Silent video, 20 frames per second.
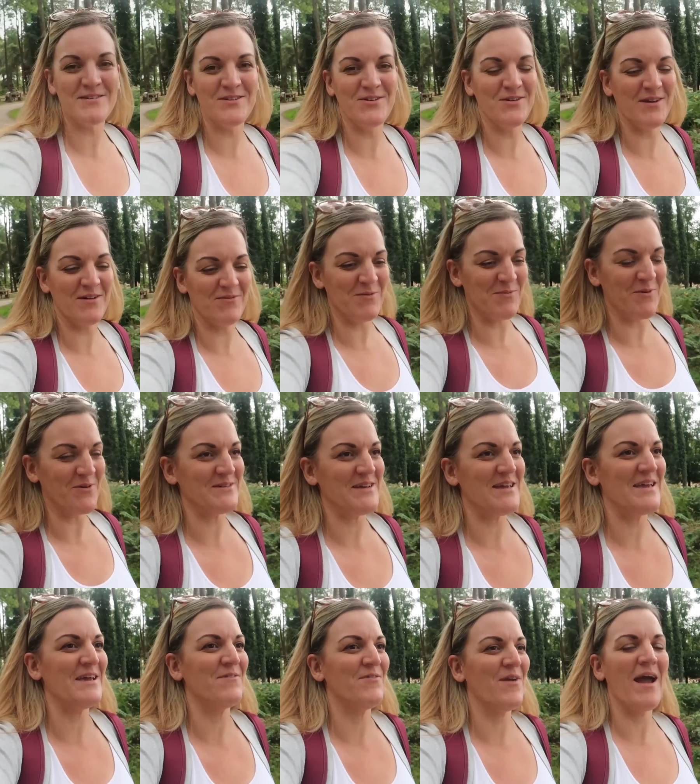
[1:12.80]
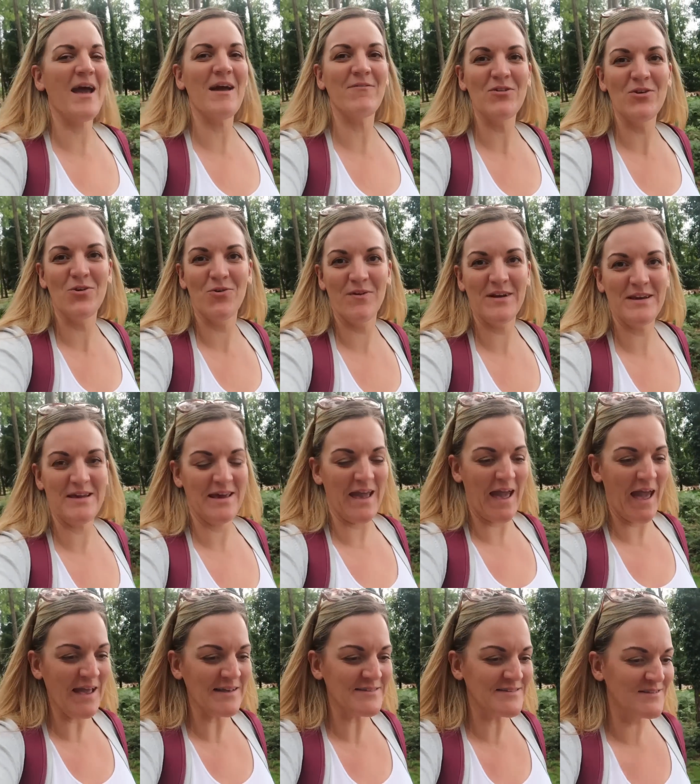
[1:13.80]
afternoon everybody. If you haven't already
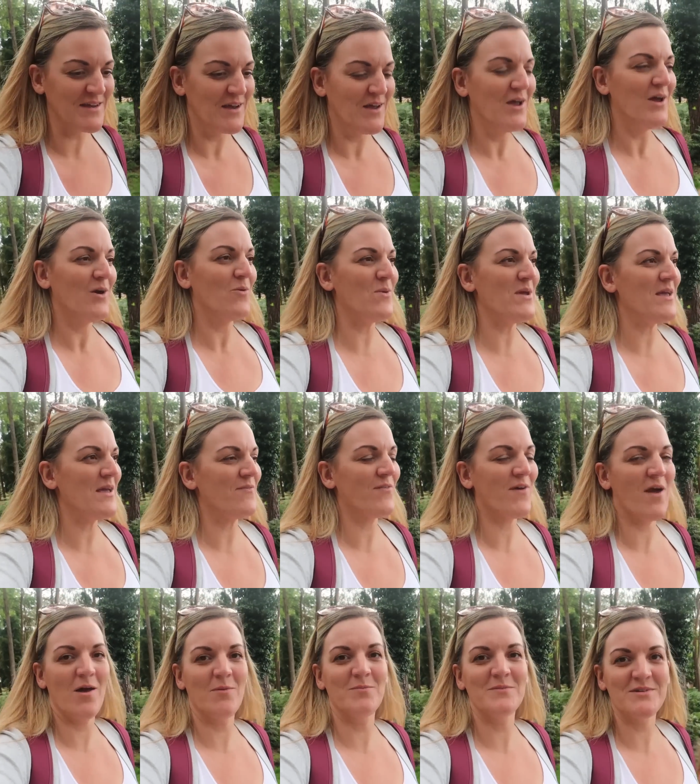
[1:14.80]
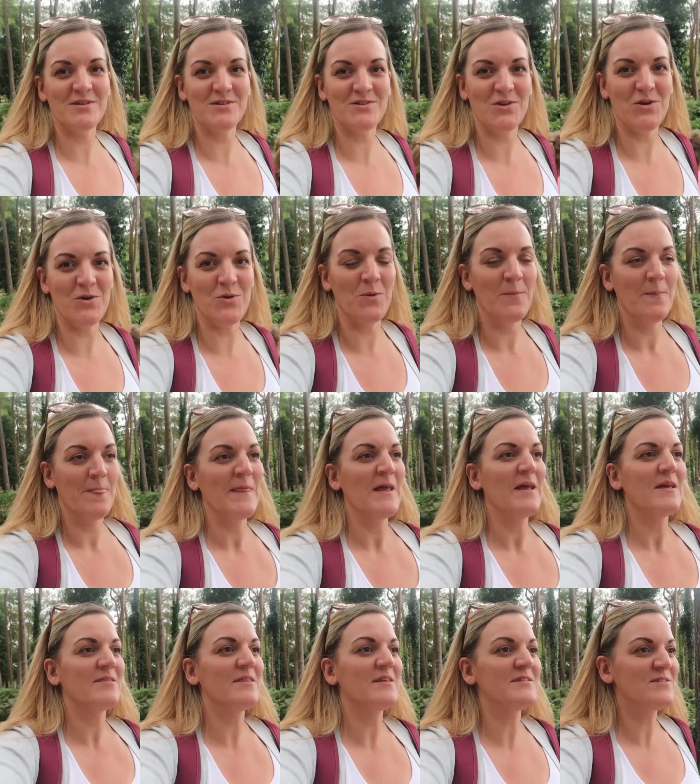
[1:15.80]
guessed, we have come to do
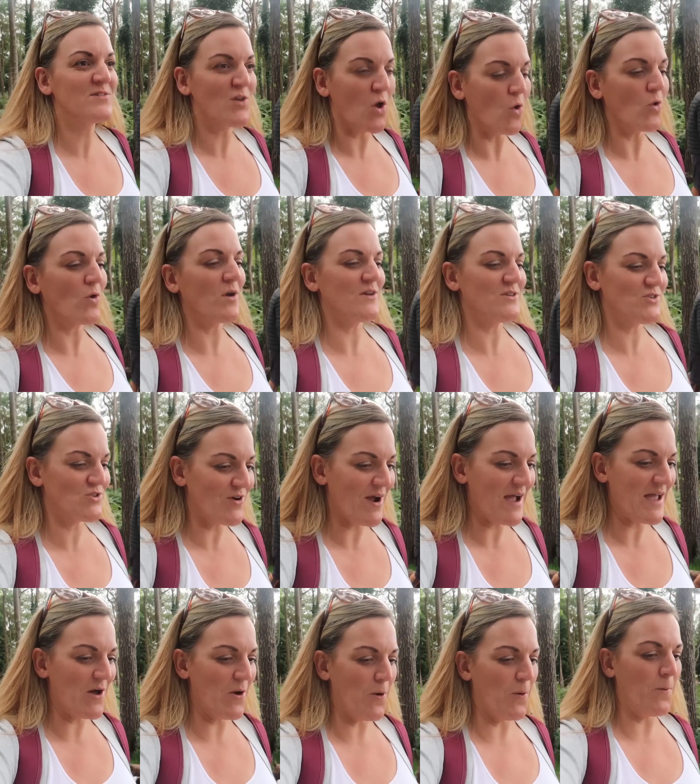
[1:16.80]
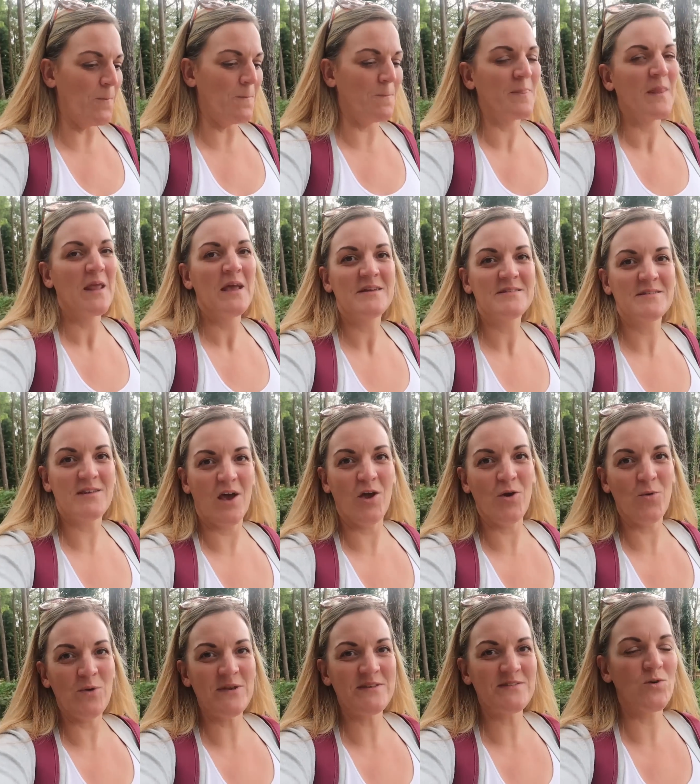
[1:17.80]
the Zog Trail.
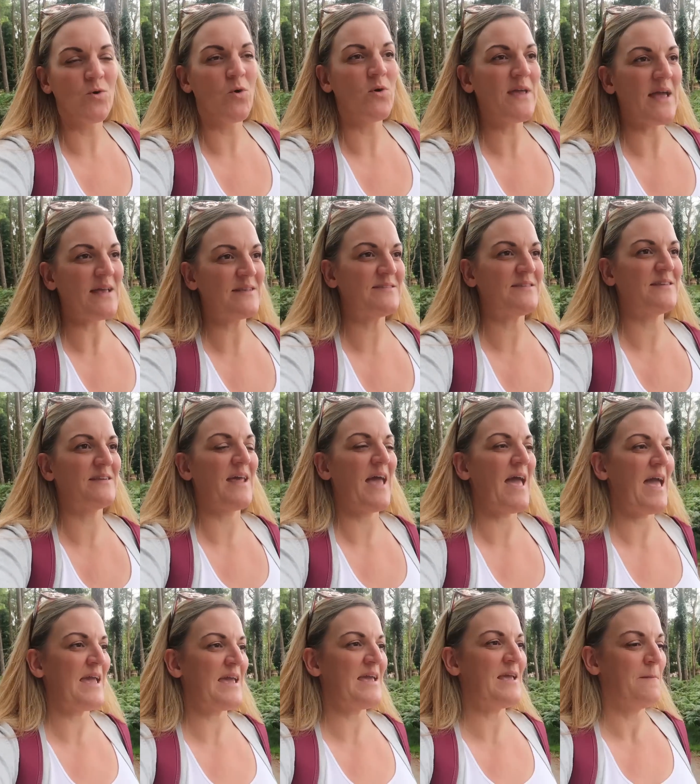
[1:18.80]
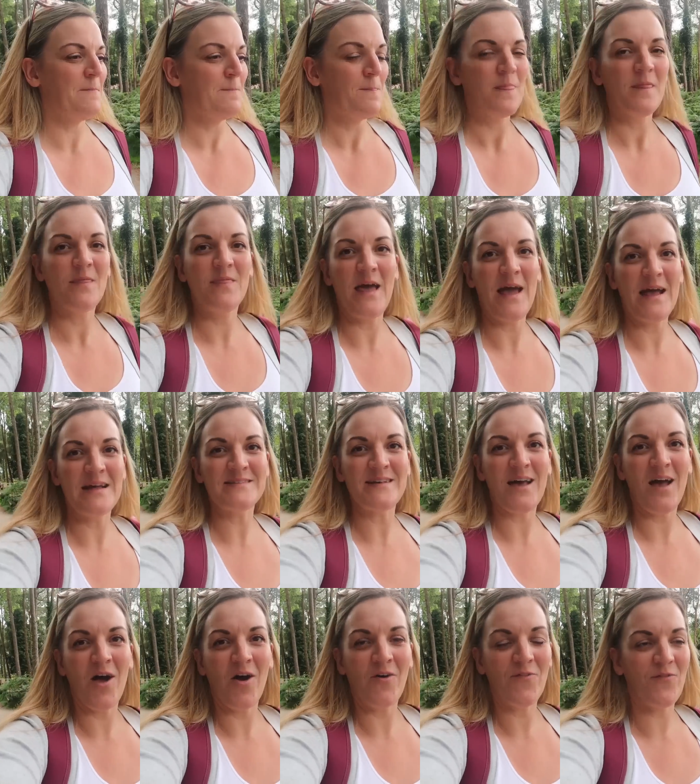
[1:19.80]
So we saw yesterday that
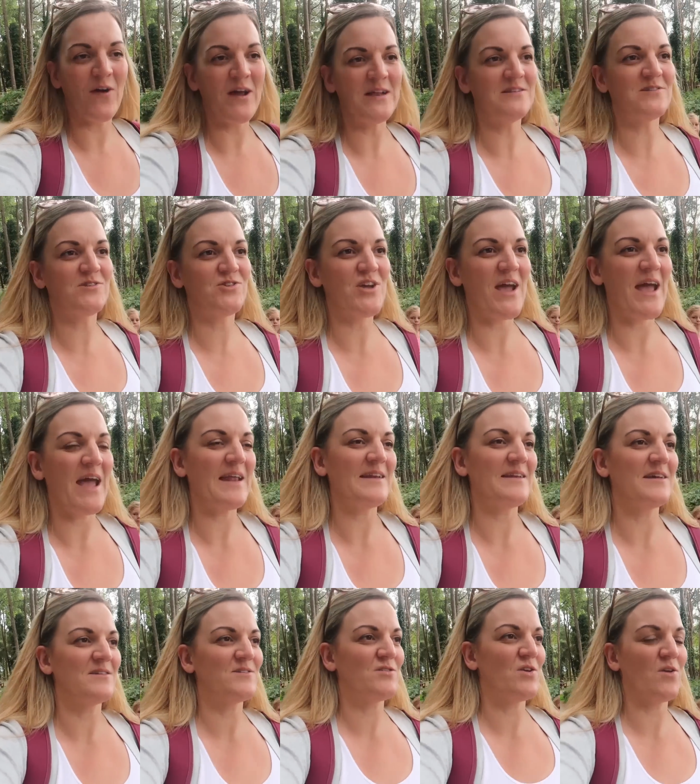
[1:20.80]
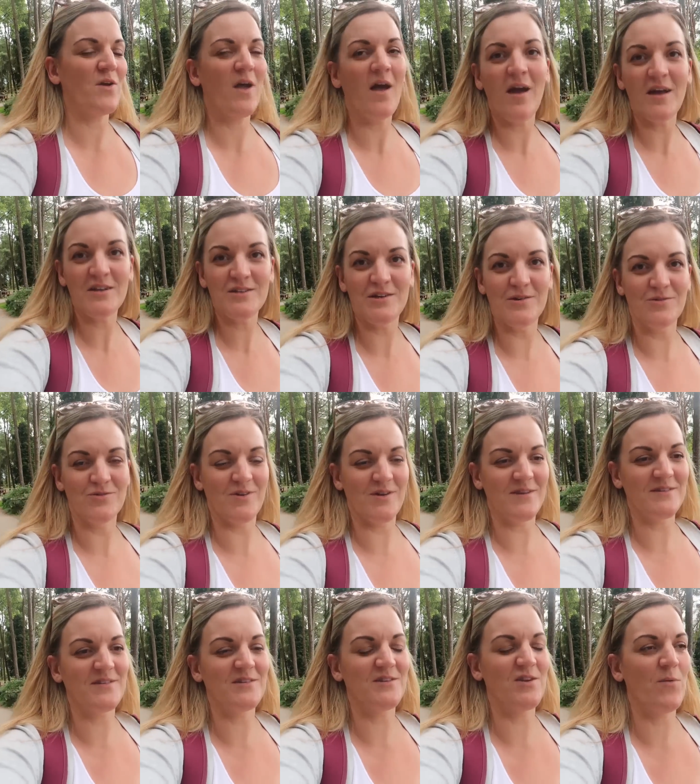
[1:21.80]
our friend Jen took her
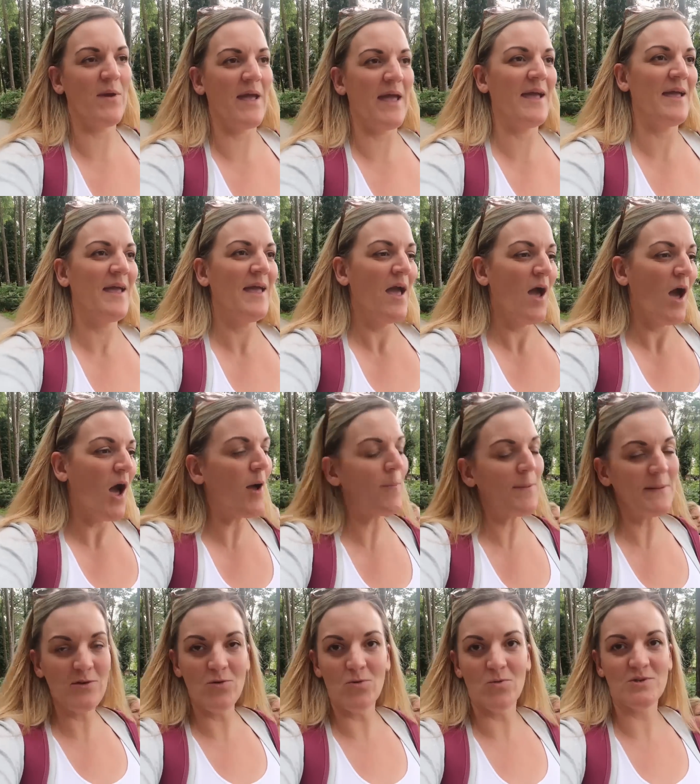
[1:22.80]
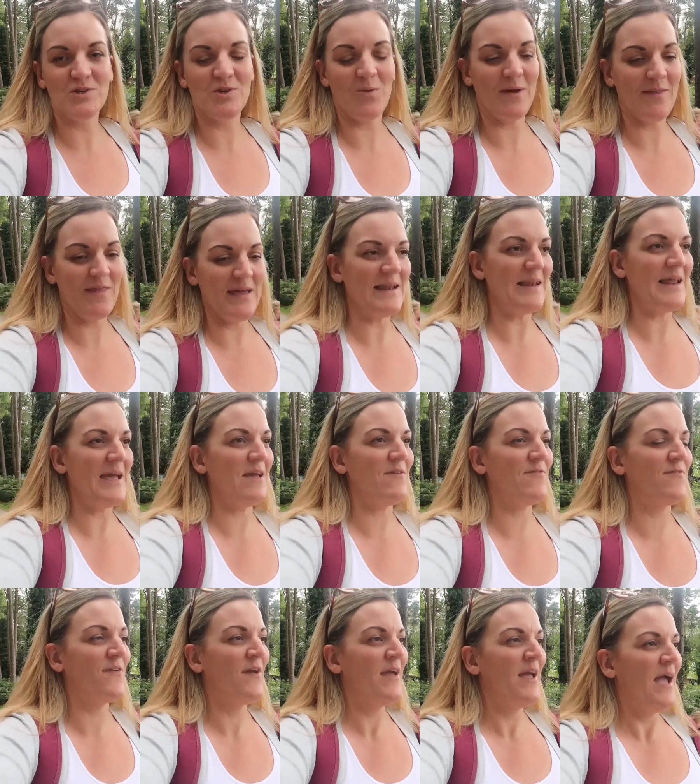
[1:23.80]
children to do it up in Yorkshire where they
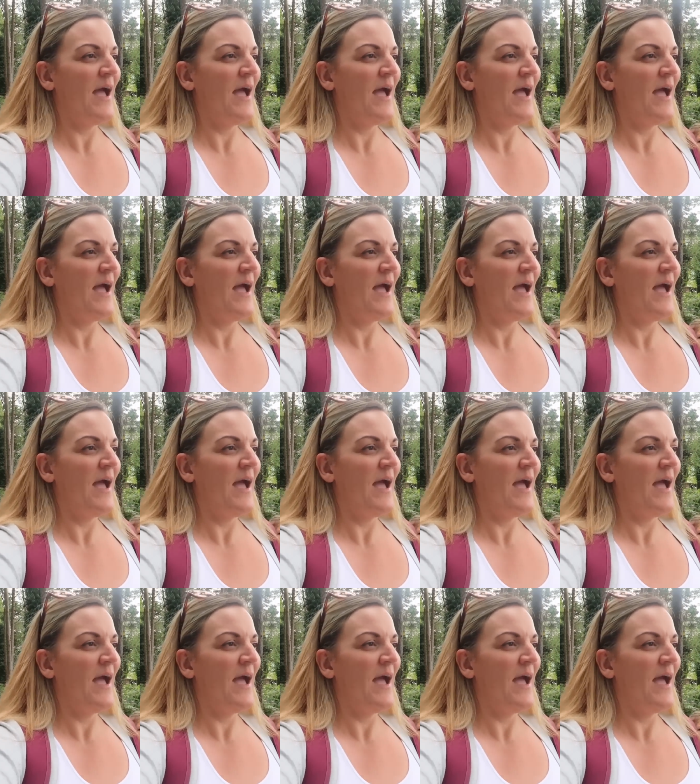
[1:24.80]
live